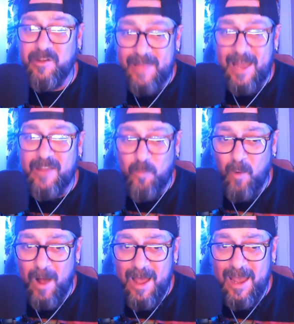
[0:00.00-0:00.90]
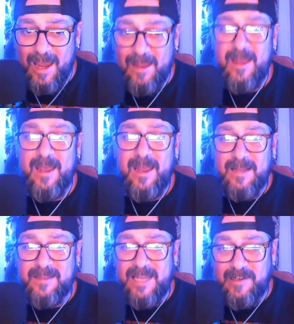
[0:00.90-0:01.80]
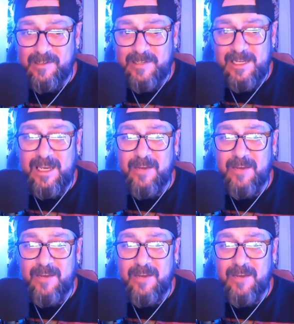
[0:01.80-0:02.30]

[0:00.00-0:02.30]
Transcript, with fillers: And that's why they stick